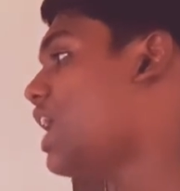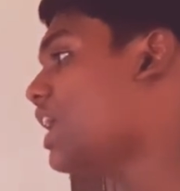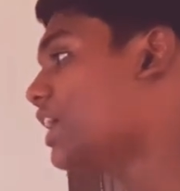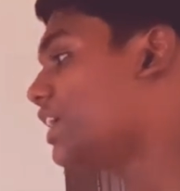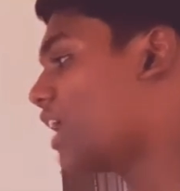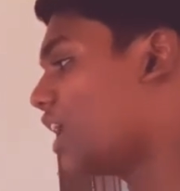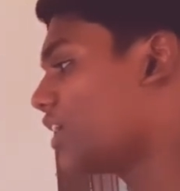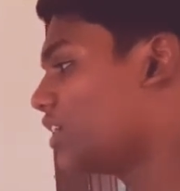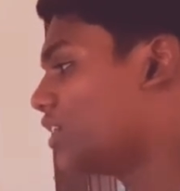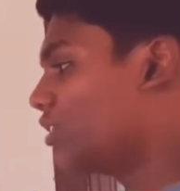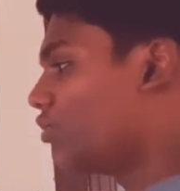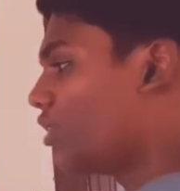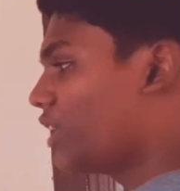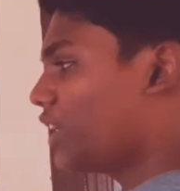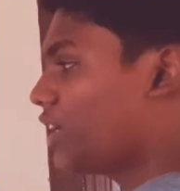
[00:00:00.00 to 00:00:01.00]
and
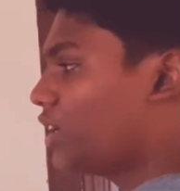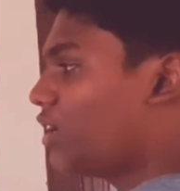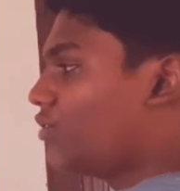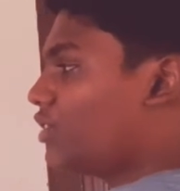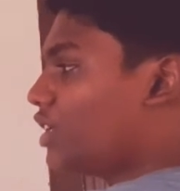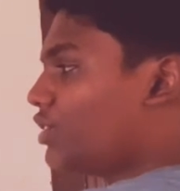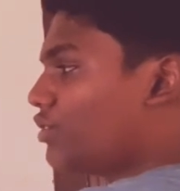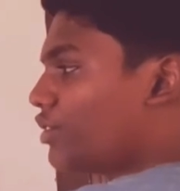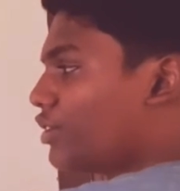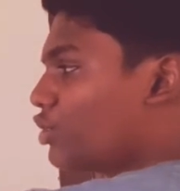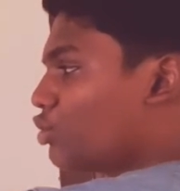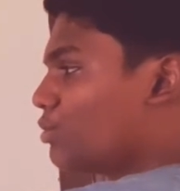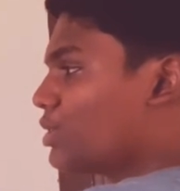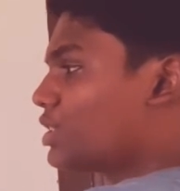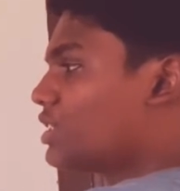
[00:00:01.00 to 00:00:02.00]
one end of delivery
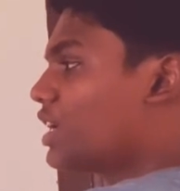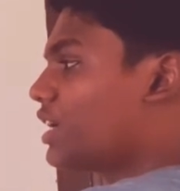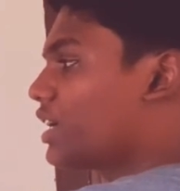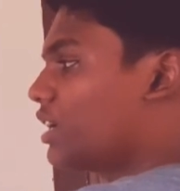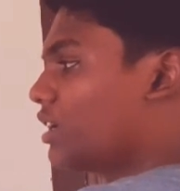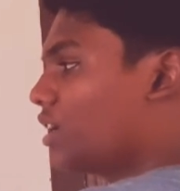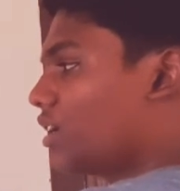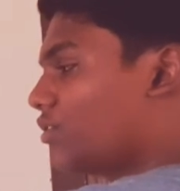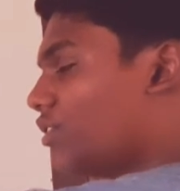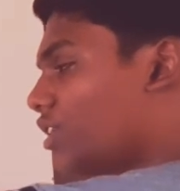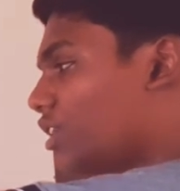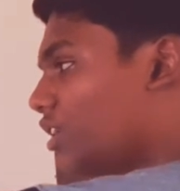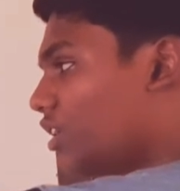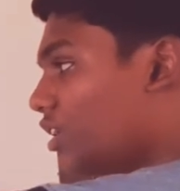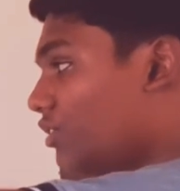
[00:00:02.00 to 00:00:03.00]
tube is taken and
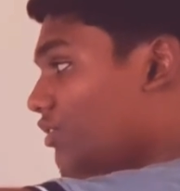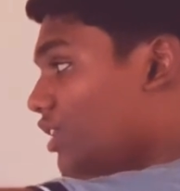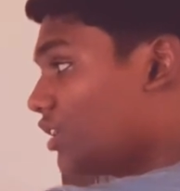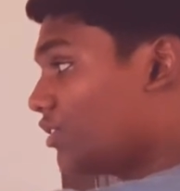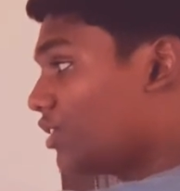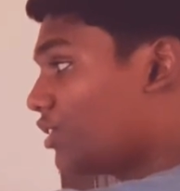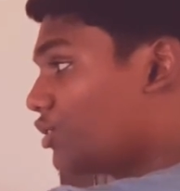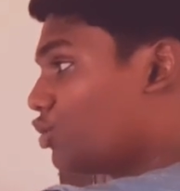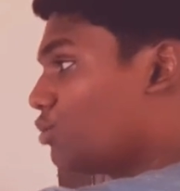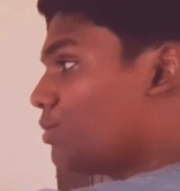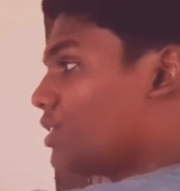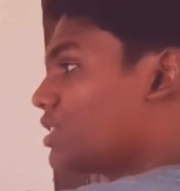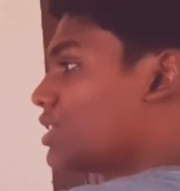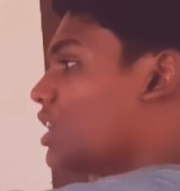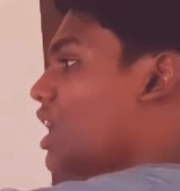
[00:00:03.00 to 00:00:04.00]
one end of delivery tube
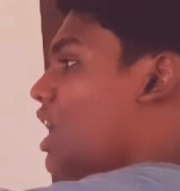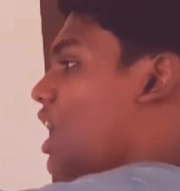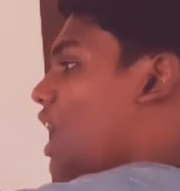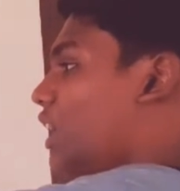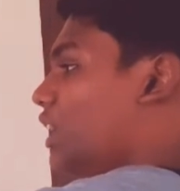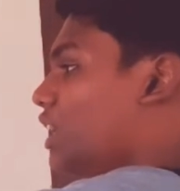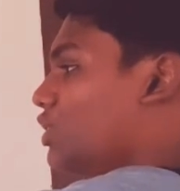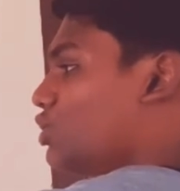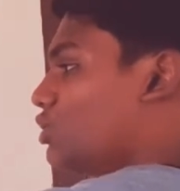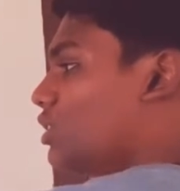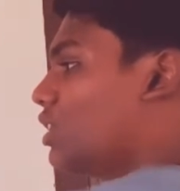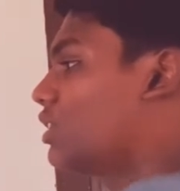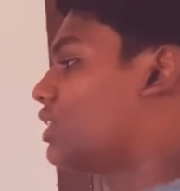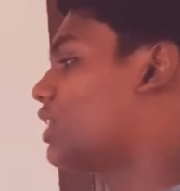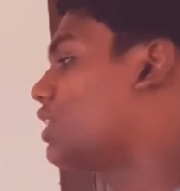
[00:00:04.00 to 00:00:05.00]
is attached to
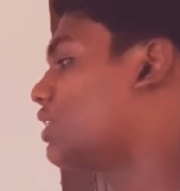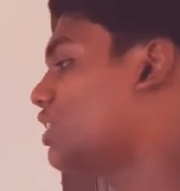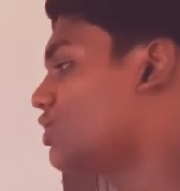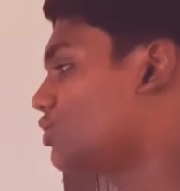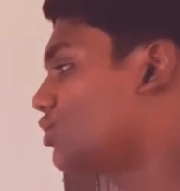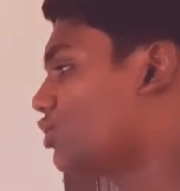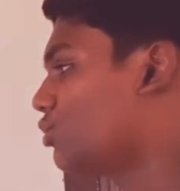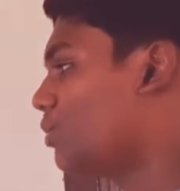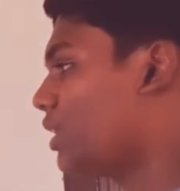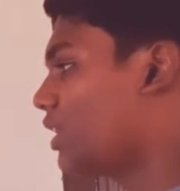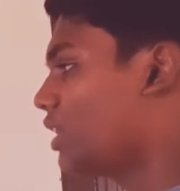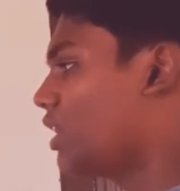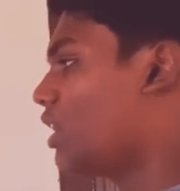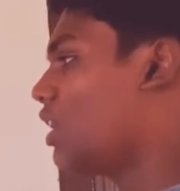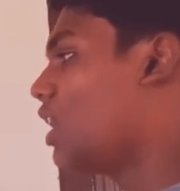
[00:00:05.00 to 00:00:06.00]
the test tube
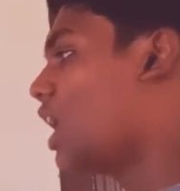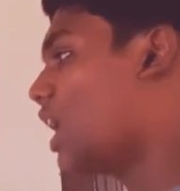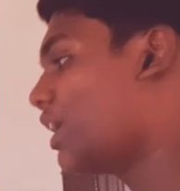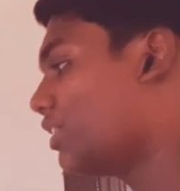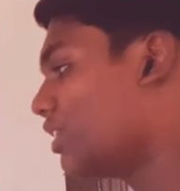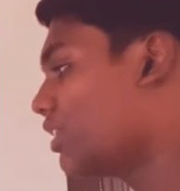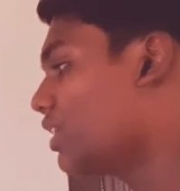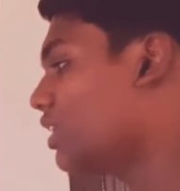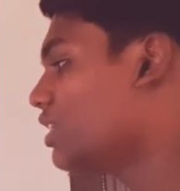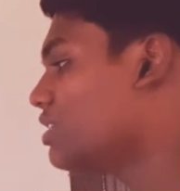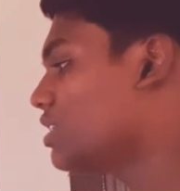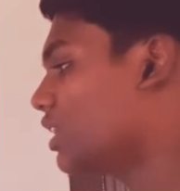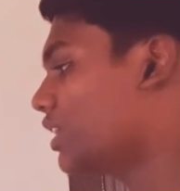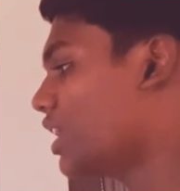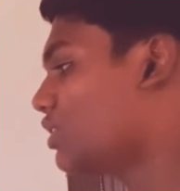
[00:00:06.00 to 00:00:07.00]
and another end
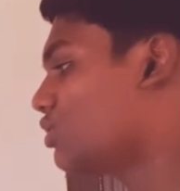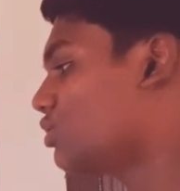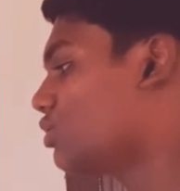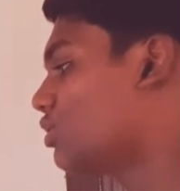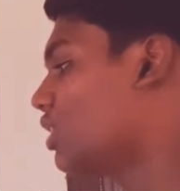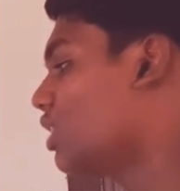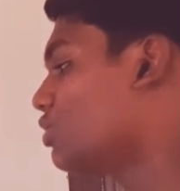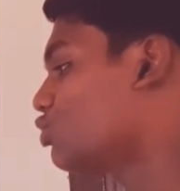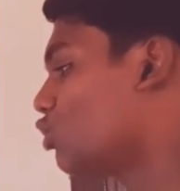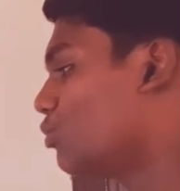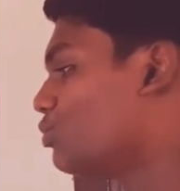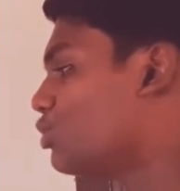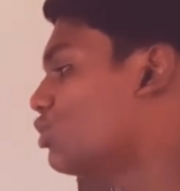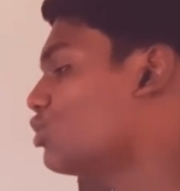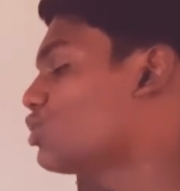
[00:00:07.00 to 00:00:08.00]
is attached to the
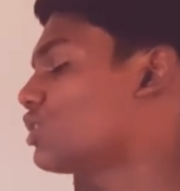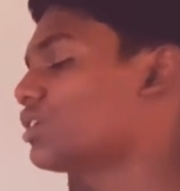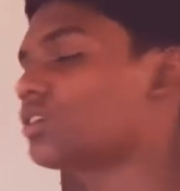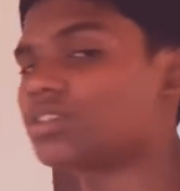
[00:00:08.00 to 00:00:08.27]
soap solution.